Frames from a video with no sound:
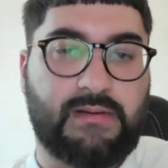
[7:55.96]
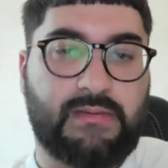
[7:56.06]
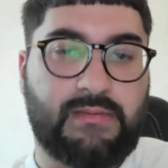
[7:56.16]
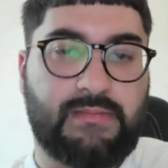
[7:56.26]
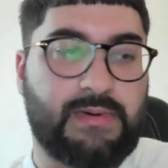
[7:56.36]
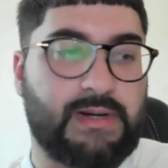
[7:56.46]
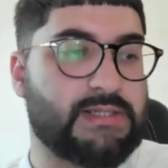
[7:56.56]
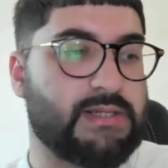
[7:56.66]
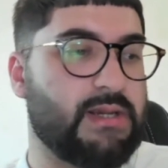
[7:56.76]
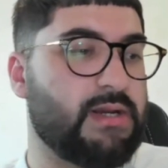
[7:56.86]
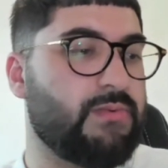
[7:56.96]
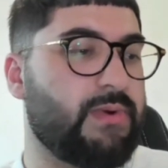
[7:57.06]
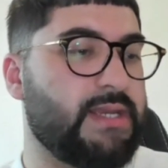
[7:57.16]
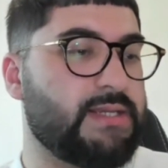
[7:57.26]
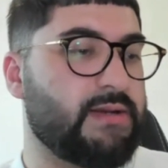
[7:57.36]
by certain ways
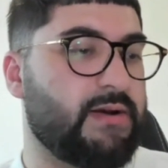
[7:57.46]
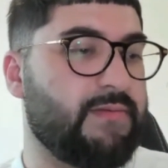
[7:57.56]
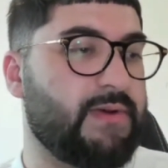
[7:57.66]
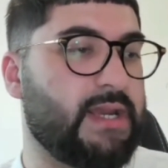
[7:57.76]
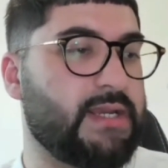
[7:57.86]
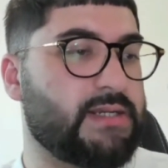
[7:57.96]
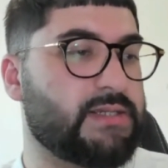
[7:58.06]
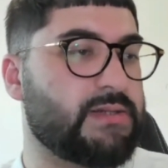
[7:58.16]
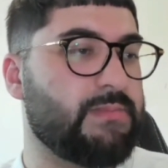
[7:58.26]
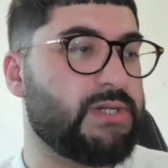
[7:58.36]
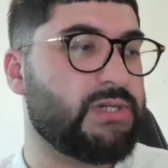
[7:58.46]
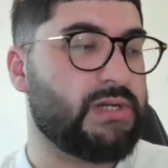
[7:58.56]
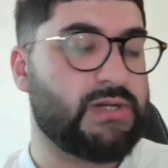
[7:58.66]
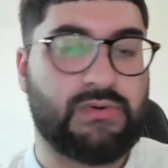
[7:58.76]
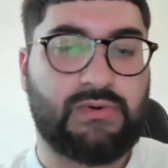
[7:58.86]
of like submission
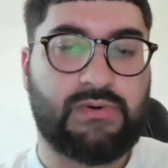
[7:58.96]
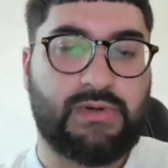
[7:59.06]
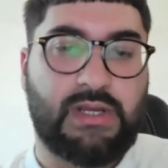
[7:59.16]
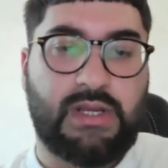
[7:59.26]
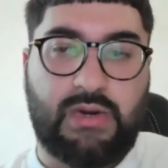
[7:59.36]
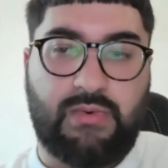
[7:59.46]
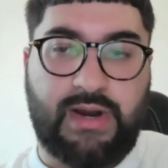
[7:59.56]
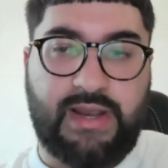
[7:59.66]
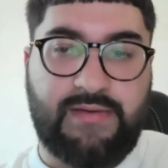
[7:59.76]
or whatever